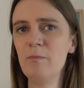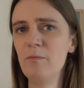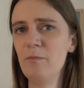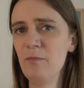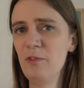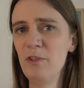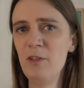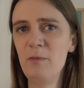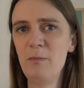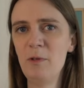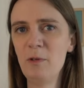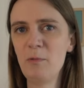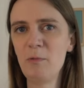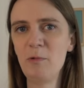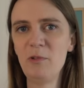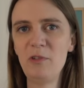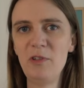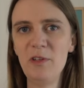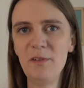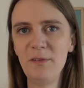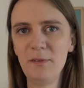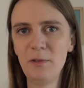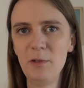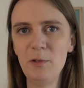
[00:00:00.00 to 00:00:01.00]
someone would
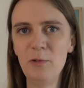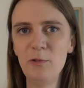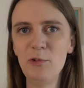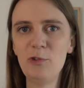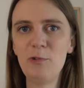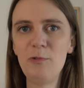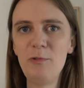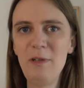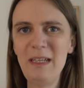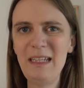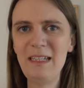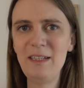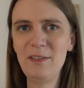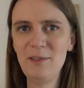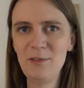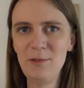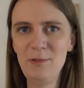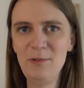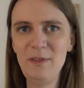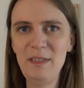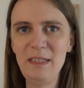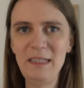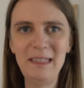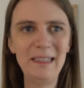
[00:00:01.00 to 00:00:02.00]
just go straight
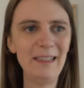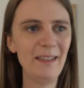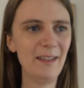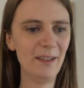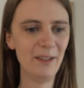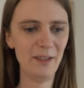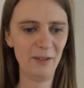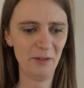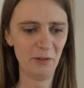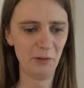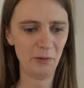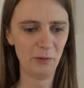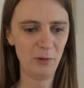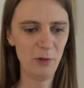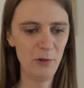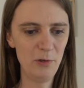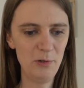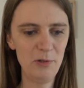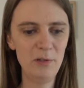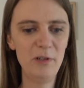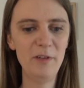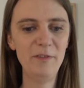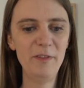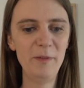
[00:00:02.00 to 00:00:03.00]
to the
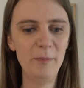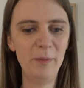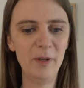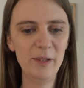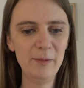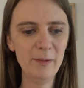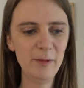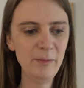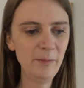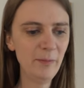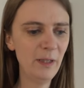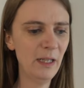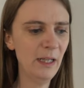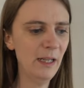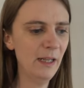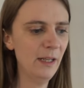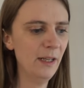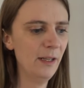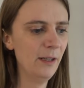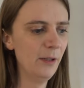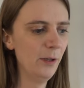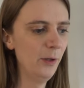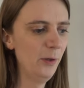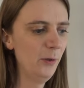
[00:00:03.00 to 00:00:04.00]
core of the problem,
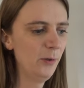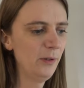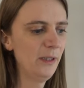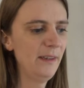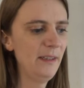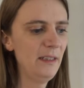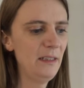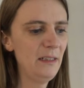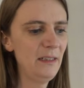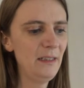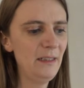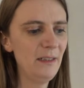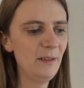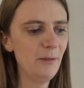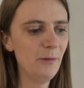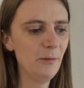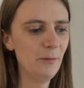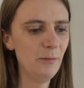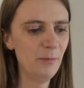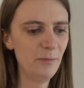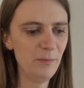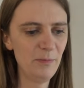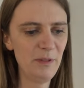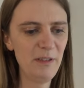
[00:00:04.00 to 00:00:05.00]
look at the
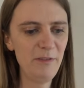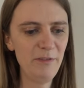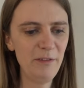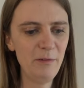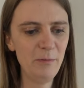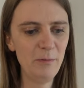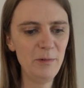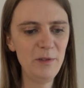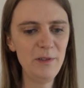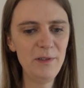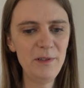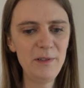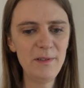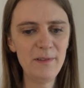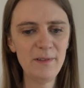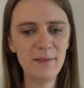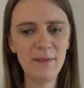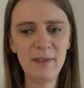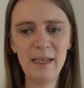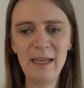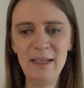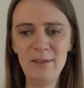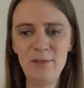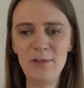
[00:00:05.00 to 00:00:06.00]
different words
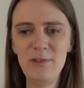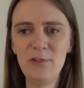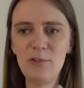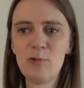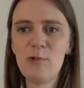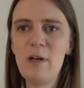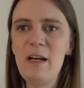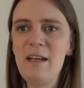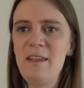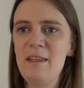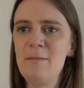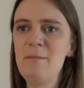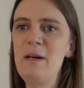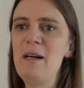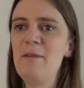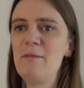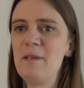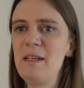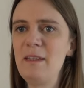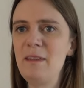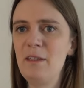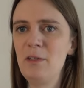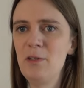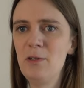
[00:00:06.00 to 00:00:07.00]
and just try them out
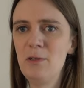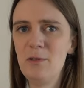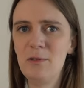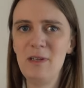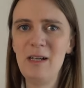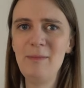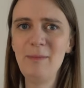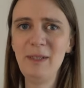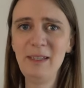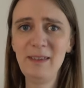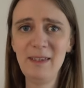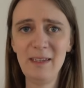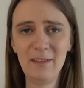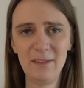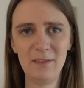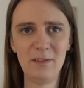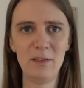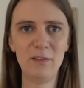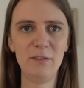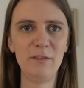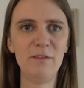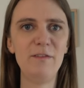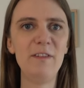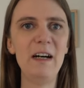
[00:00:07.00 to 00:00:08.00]
at the door. I mean, that's
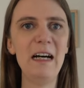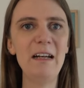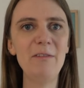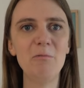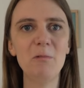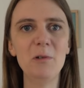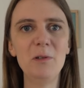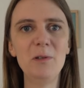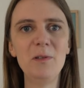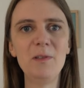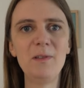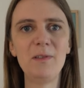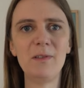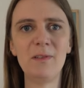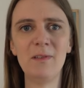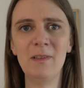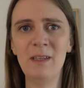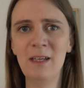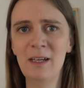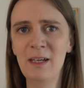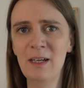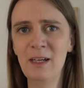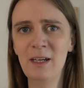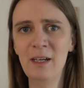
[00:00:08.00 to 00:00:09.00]
just five words.
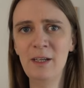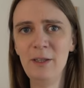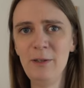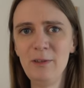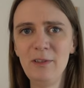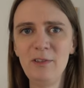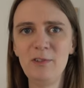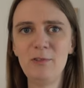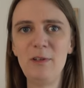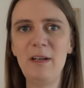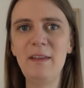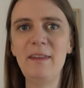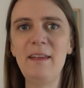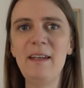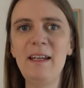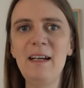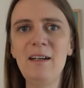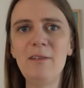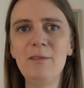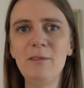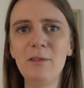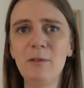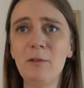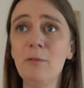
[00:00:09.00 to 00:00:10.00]
You can try that
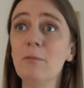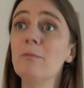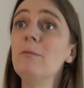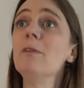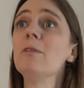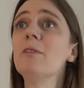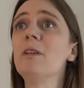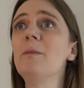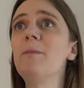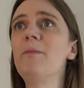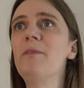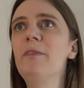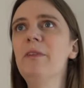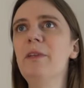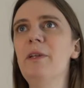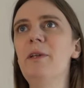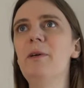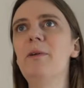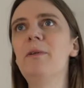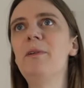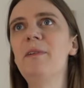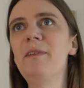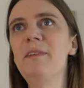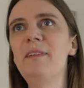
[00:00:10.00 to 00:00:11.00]
out. Walk up to the
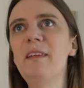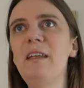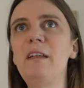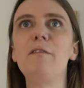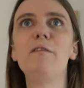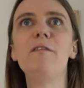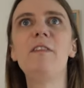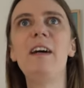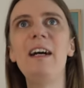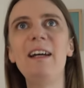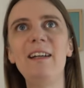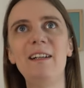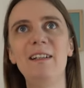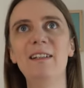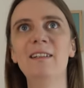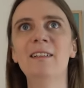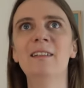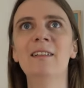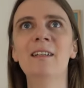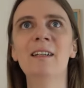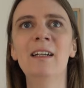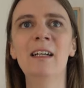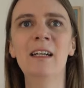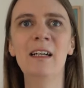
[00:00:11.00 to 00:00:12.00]
door and say fire,
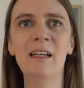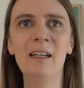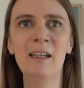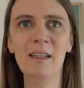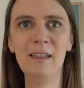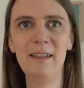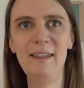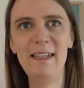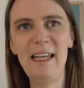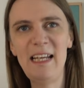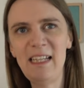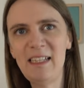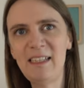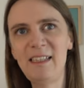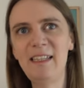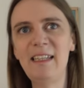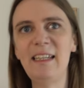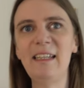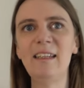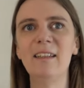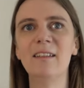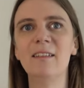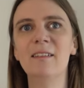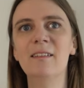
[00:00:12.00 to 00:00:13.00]

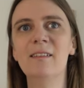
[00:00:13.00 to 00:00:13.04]
lightning,